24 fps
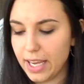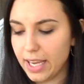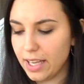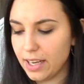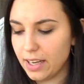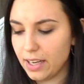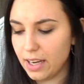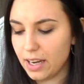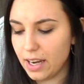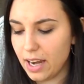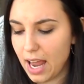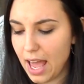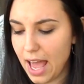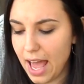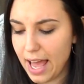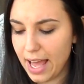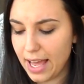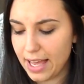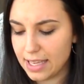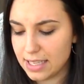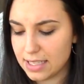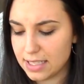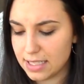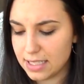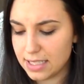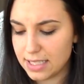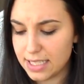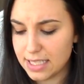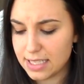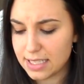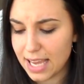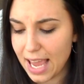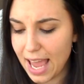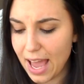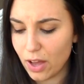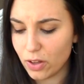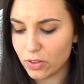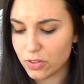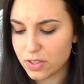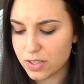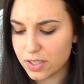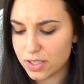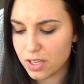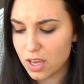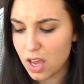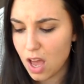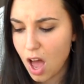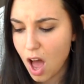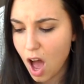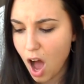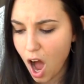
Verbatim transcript: It has discounts